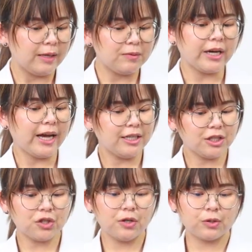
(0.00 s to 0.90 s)
give the
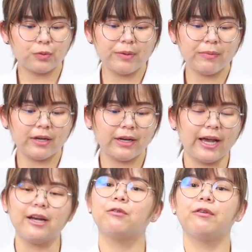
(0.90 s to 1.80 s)
additional treatment
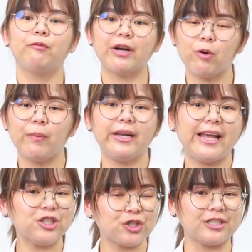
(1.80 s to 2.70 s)
and
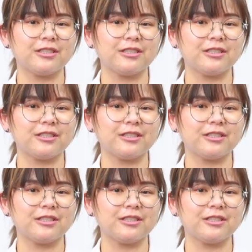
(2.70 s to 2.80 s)
recommendation.